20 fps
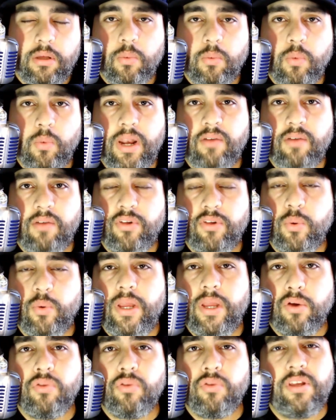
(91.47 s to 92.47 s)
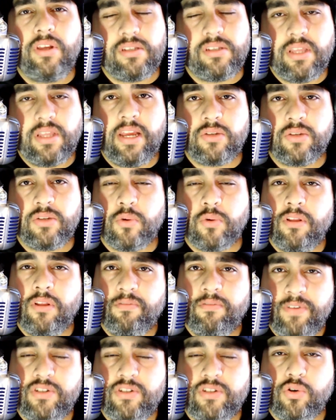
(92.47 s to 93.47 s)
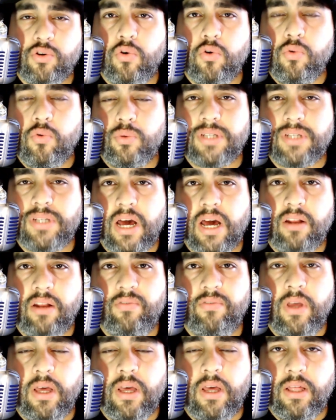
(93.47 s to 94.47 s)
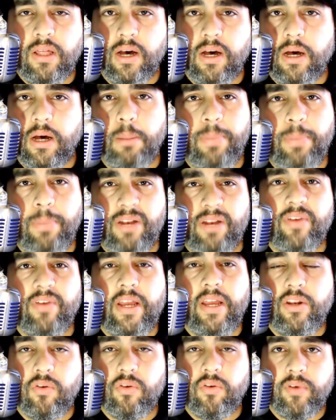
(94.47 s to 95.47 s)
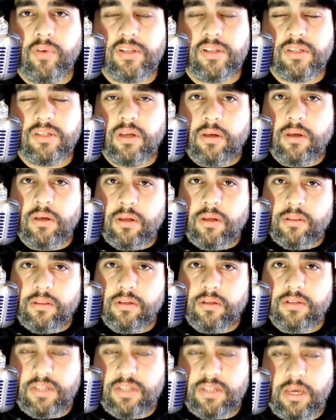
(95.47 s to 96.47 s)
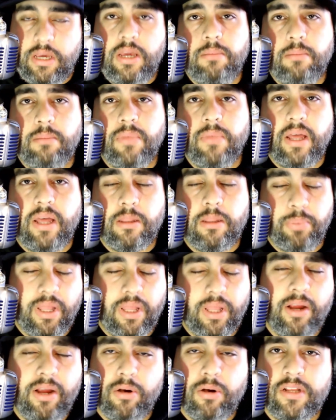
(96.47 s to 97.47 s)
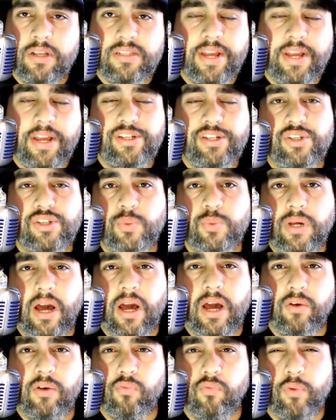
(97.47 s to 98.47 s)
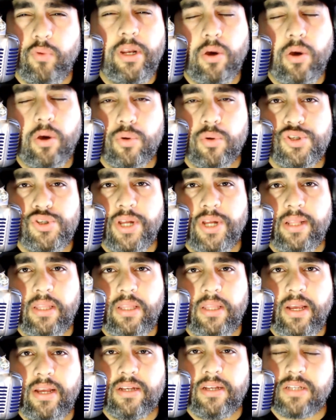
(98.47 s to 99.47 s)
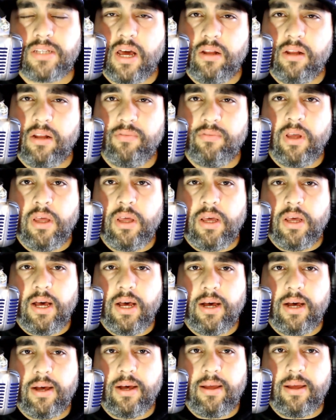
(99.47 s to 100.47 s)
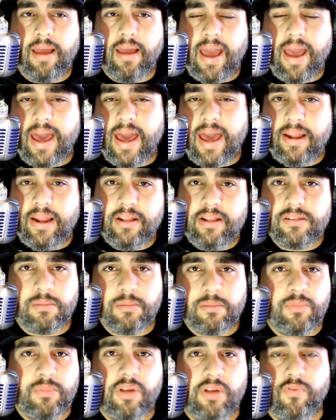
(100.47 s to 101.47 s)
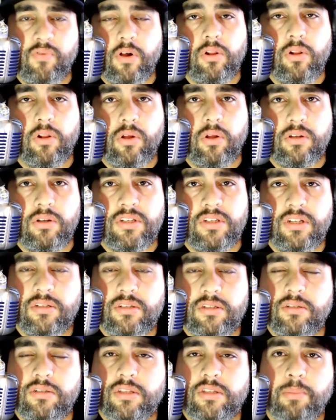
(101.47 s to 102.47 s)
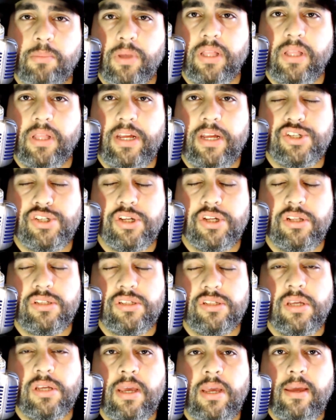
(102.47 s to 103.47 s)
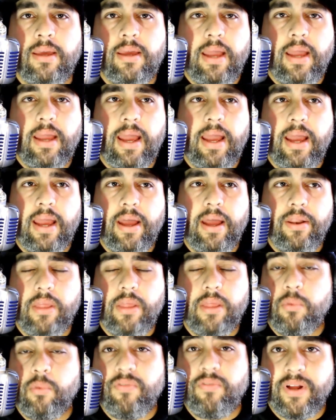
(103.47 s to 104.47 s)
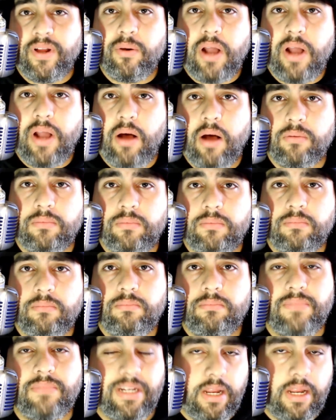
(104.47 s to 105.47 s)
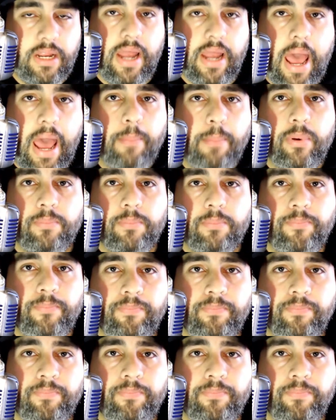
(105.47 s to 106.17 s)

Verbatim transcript: whenever you hear these things where the physical was kind of a, a bit of a hindrance, the team and the player and his agents would kind of renegotiate things, kind of uh, add in some different clauses and stipulations, and they would figure it out. That didn't happen.